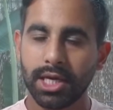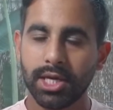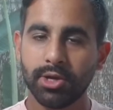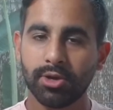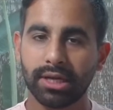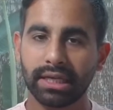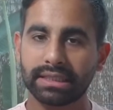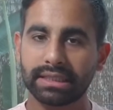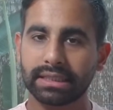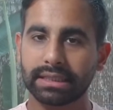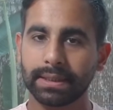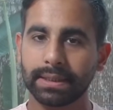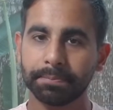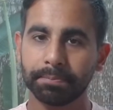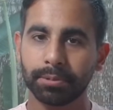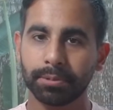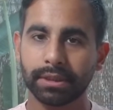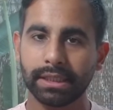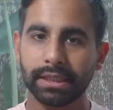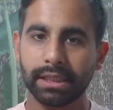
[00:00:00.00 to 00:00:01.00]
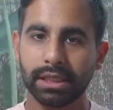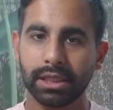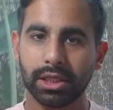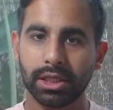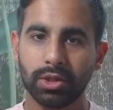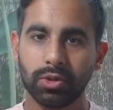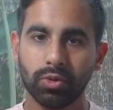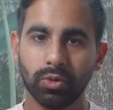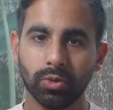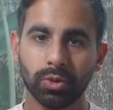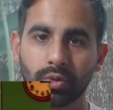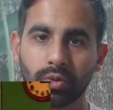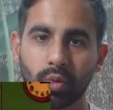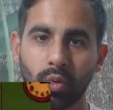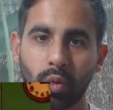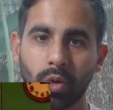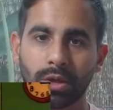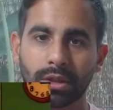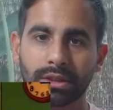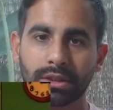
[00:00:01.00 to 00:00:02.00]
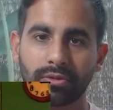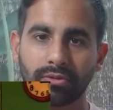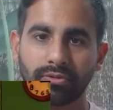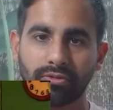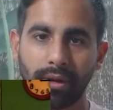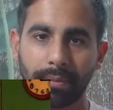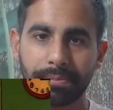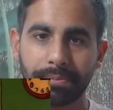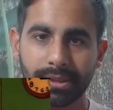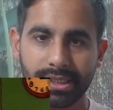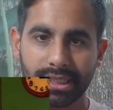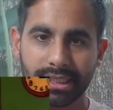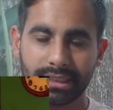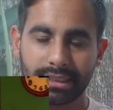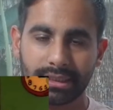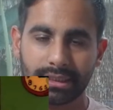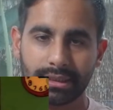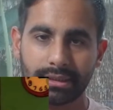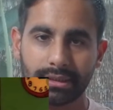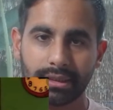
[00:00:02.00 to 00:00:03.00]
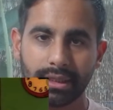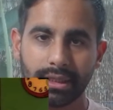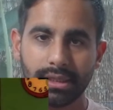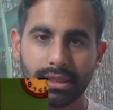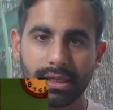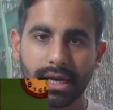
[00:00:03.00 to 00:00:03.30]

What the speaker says: You could simply use words of repetition,